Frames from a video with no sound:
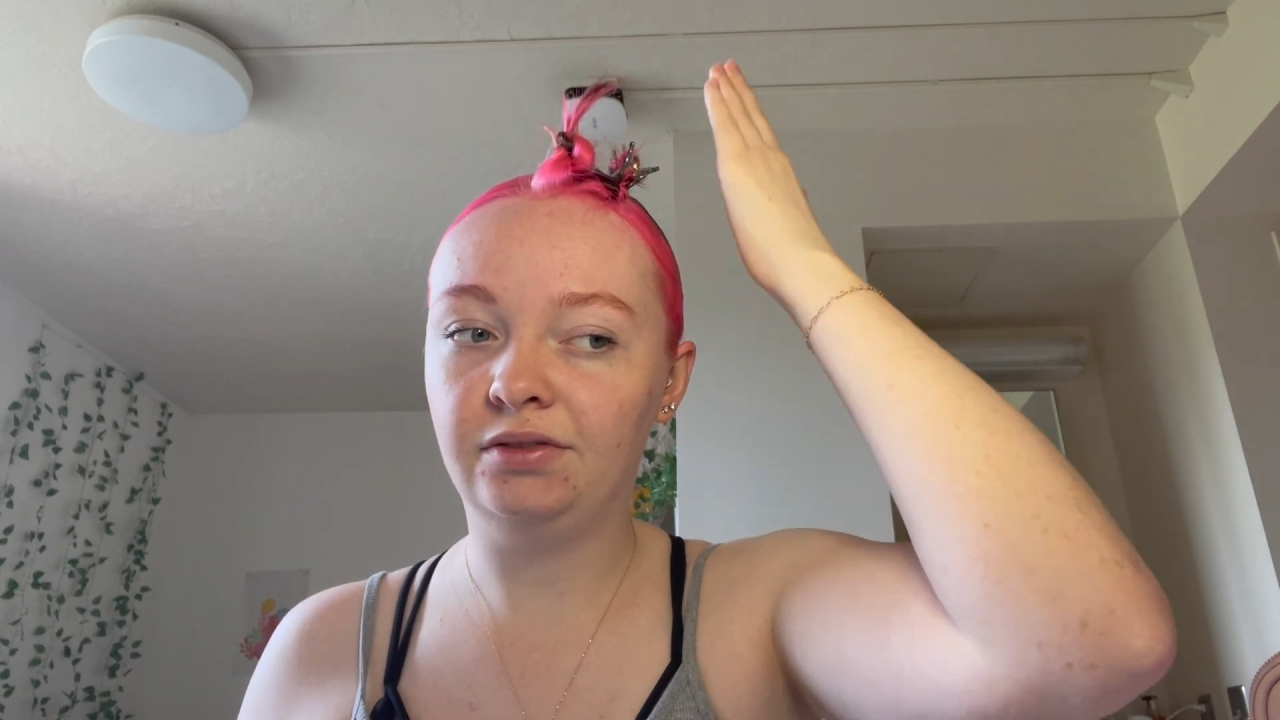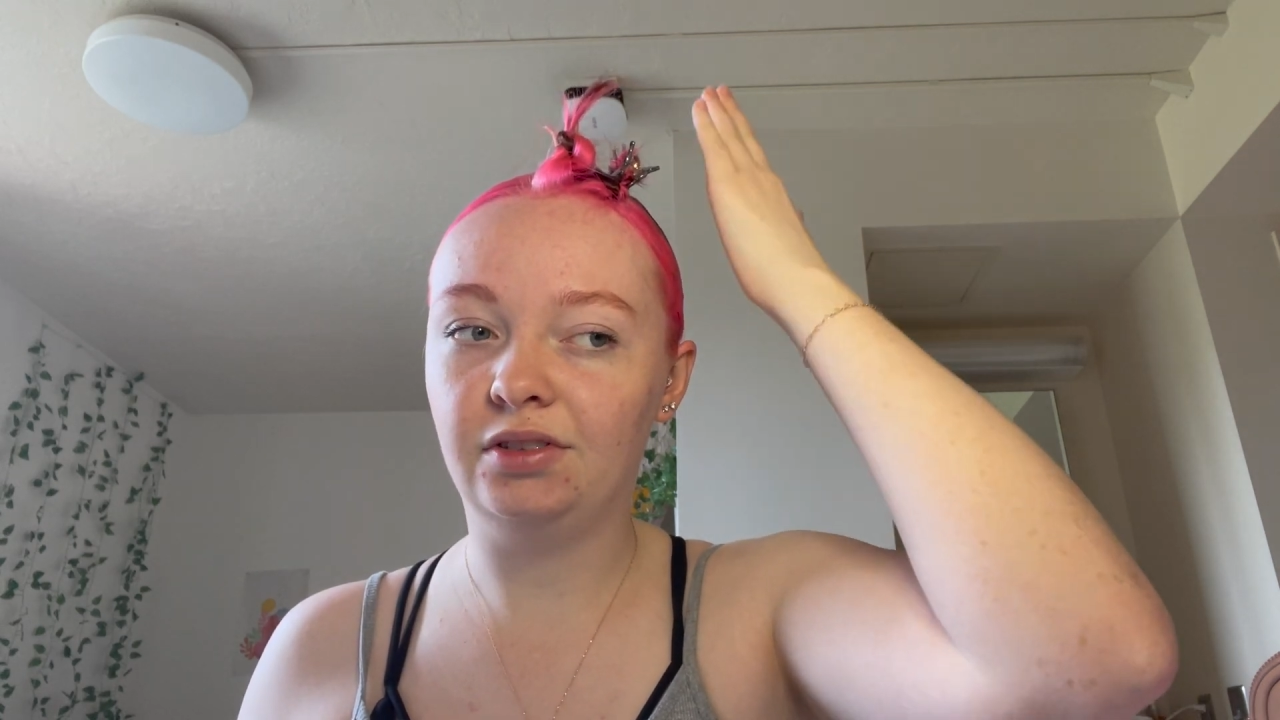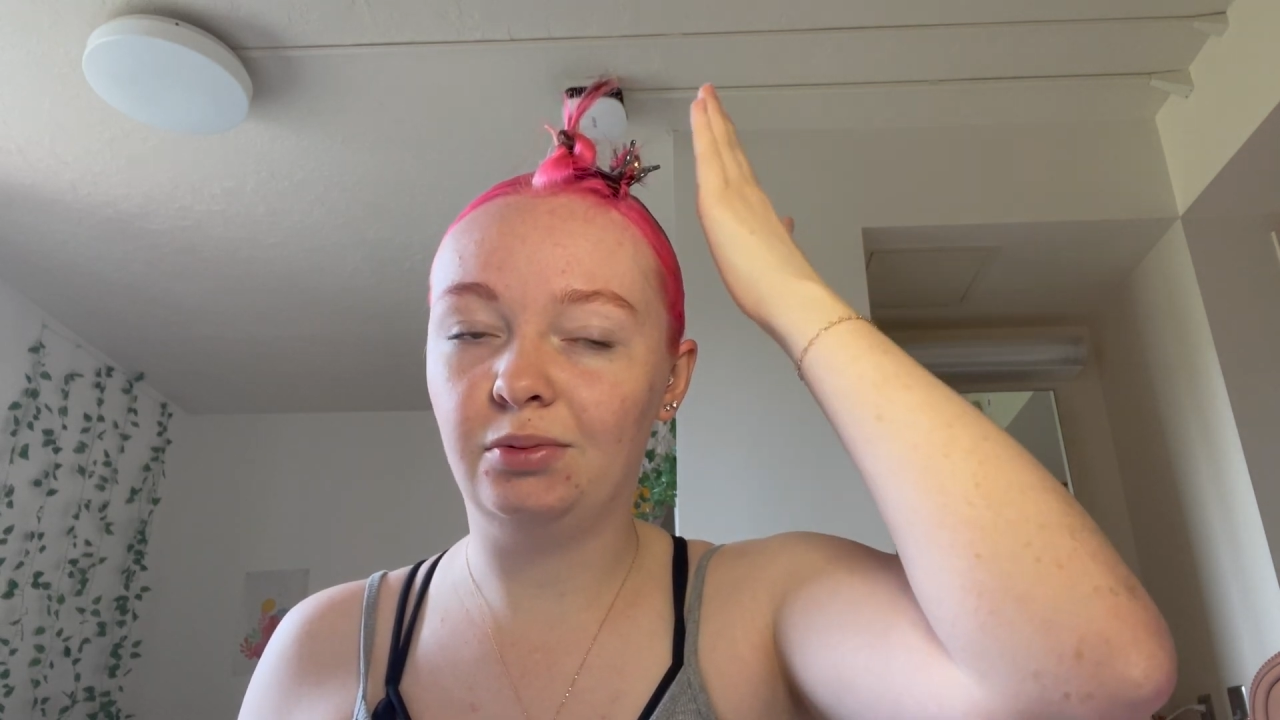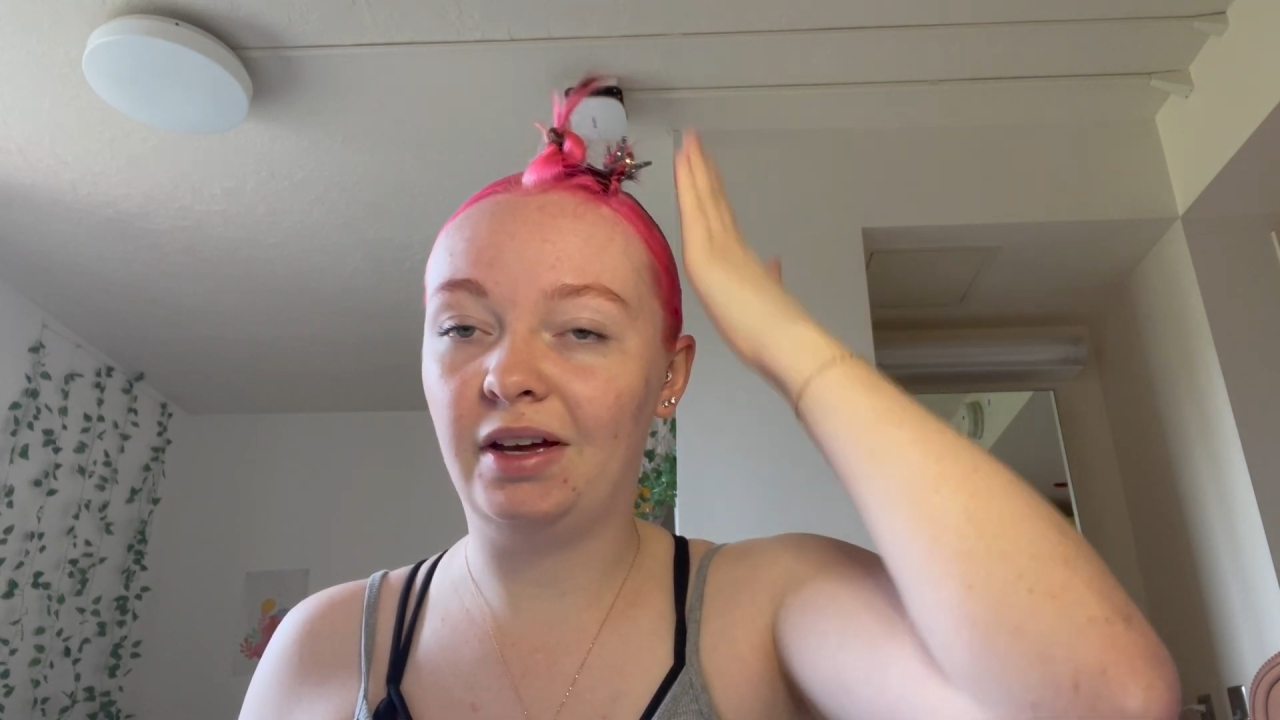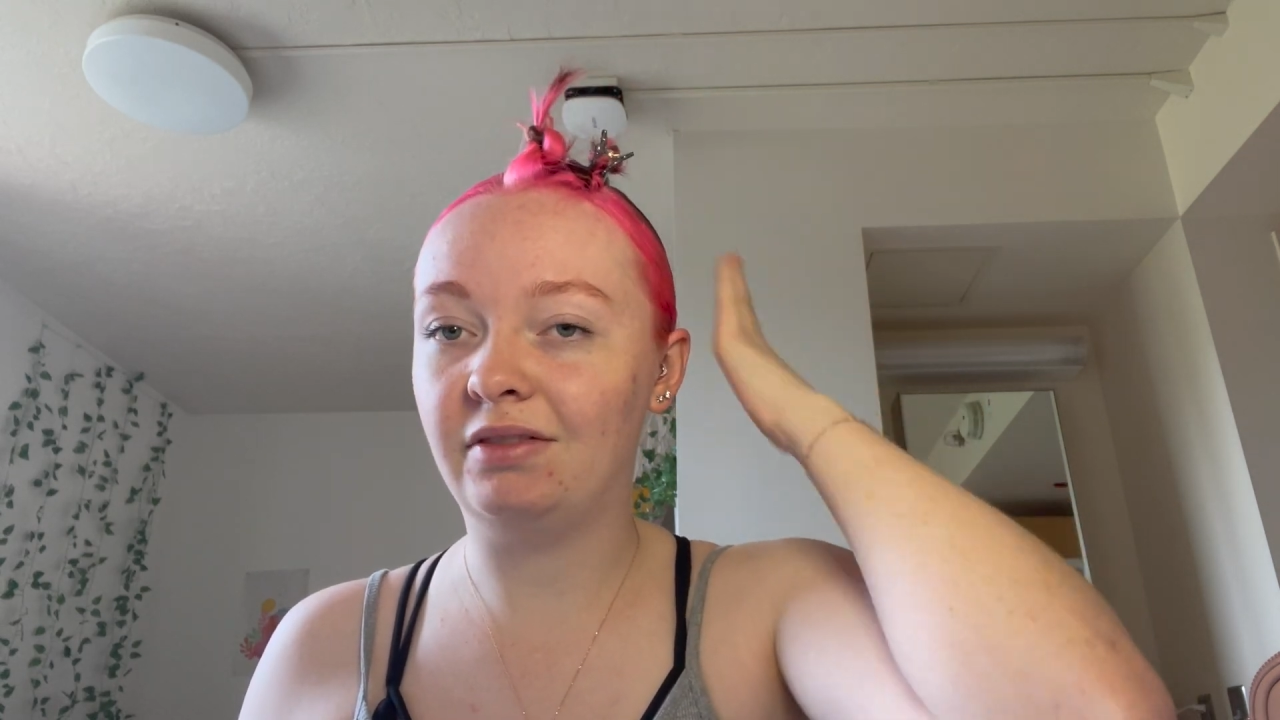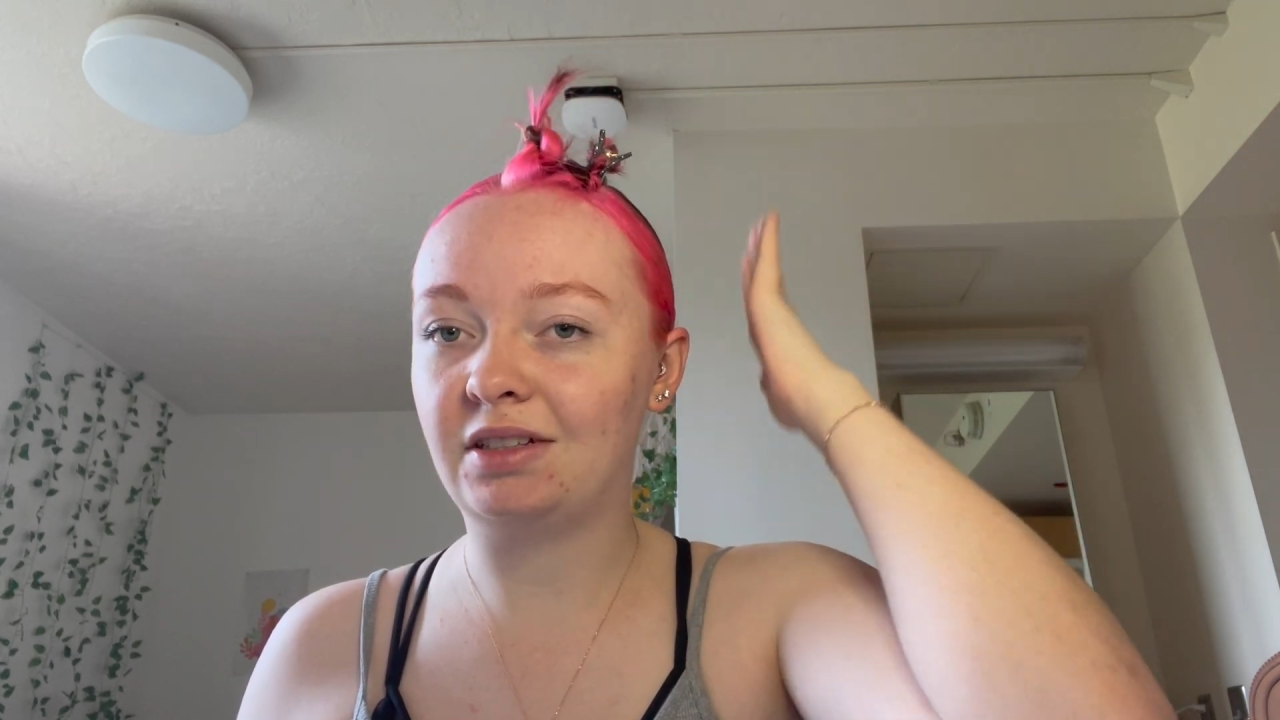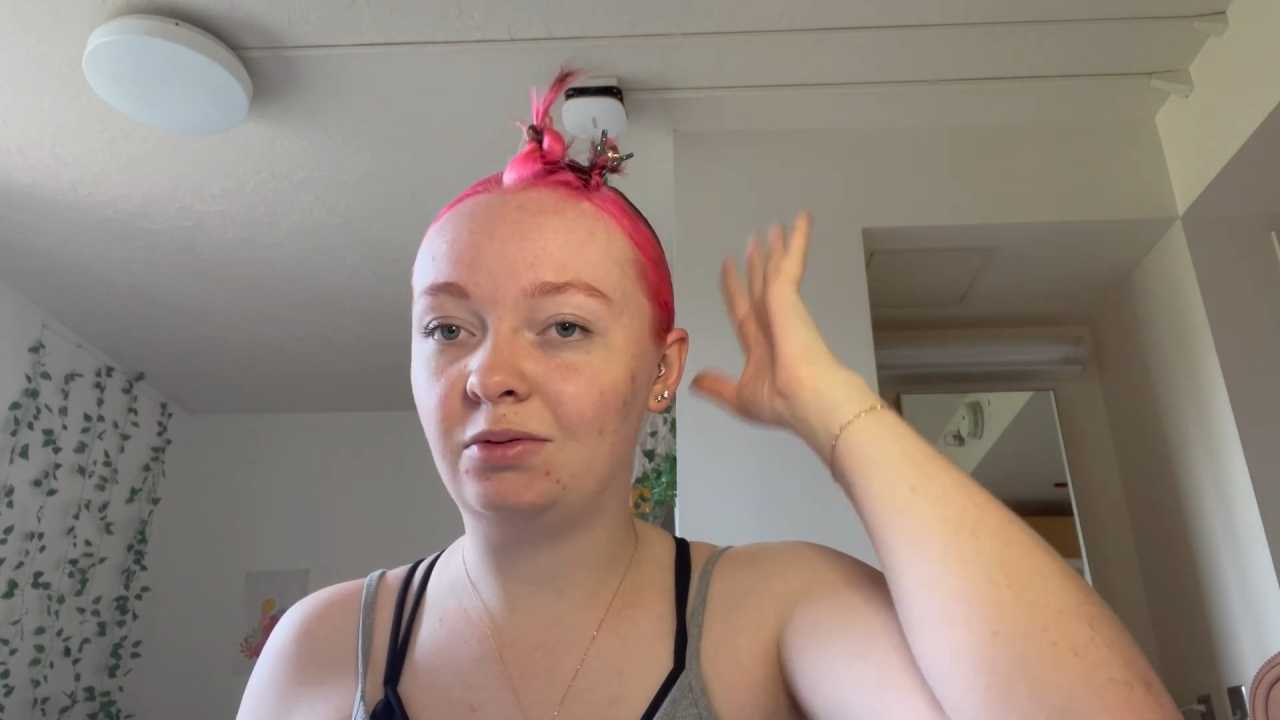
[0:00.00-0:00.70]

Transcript: the wave doesn't